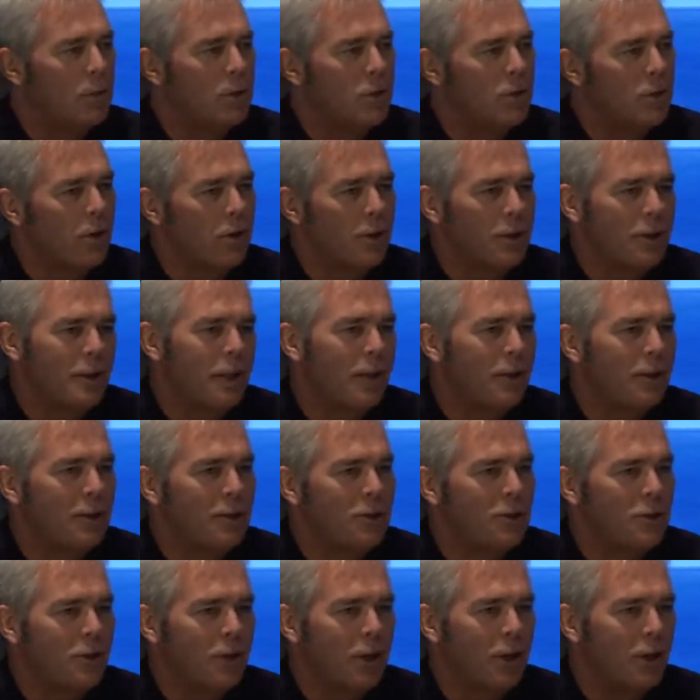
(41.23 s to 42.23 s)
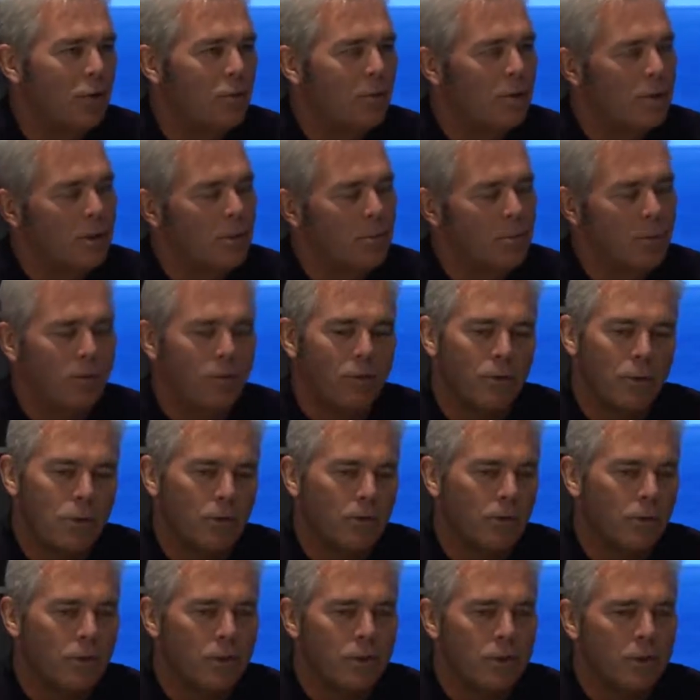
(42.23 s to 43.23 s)
We started 10 years ago. We shipped the first
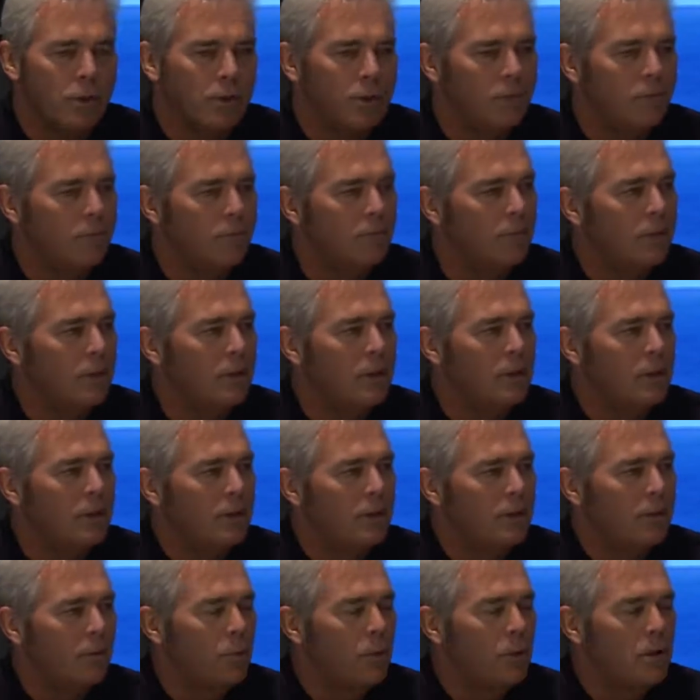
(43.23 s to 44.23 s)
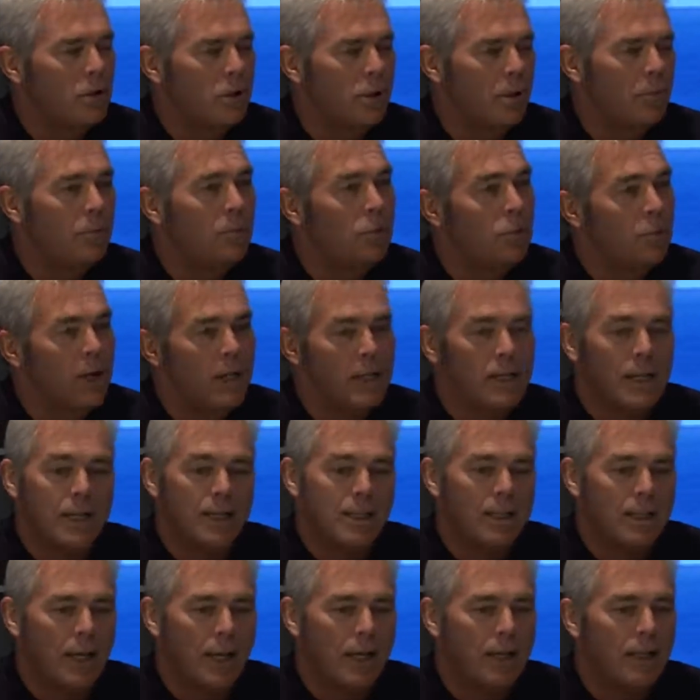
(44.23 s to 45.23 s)
version, and we shipped
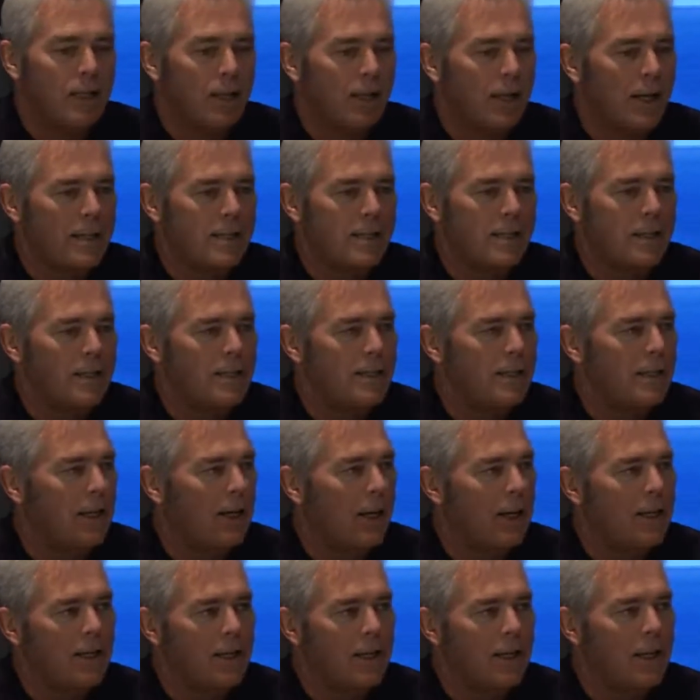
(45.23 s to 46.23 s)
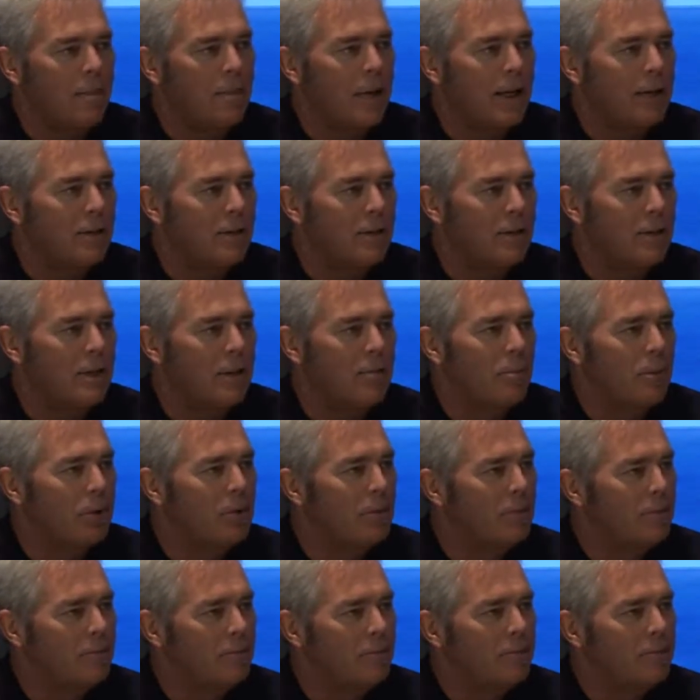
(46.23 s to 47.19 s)
DirectX 10 in the last SDK that came out in December.